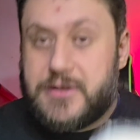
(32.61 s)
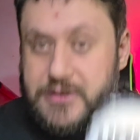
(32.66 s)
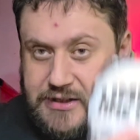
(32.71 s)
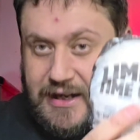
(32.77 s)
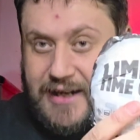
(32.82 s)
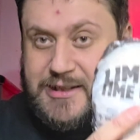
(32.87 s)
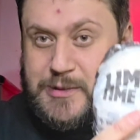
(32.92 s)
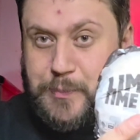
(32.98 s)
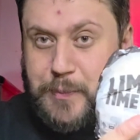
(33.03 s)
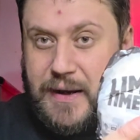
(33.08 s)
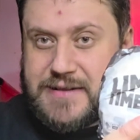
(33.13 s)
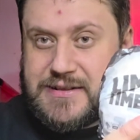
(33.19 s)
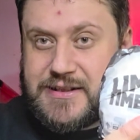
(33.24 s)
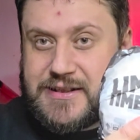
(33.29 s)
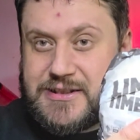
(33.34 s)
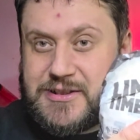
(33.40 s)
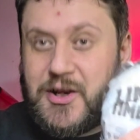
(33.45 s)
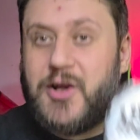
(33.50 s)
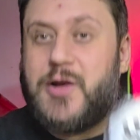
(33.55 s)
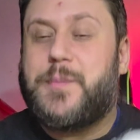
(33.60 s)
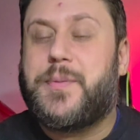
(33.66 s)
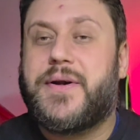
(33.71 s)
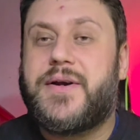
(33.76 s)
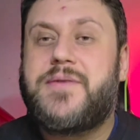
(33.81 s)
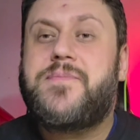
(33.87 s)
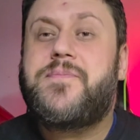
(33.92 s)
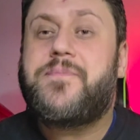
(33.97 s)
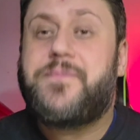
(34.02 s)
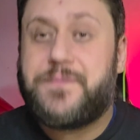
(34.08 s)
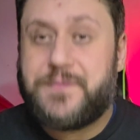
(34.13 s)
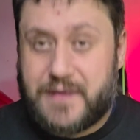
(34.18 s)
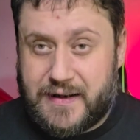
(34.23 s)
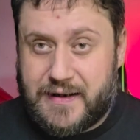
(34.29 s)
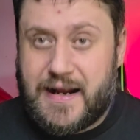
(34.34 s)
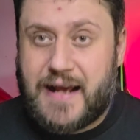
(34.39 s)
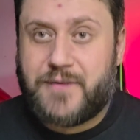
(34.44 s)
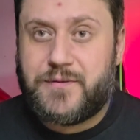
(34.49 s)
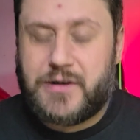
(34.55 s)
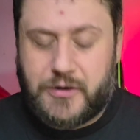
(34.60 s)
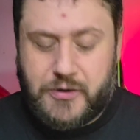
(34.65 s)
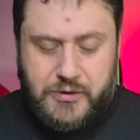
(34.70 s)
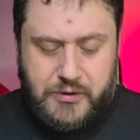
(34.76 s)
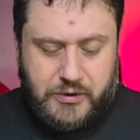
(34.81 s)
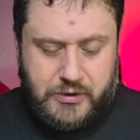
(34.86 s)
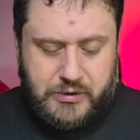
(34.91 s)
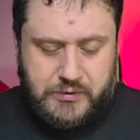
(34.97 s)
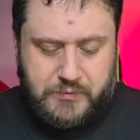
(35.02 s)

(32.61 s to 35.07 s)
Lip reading: So let's bust this open and have a look.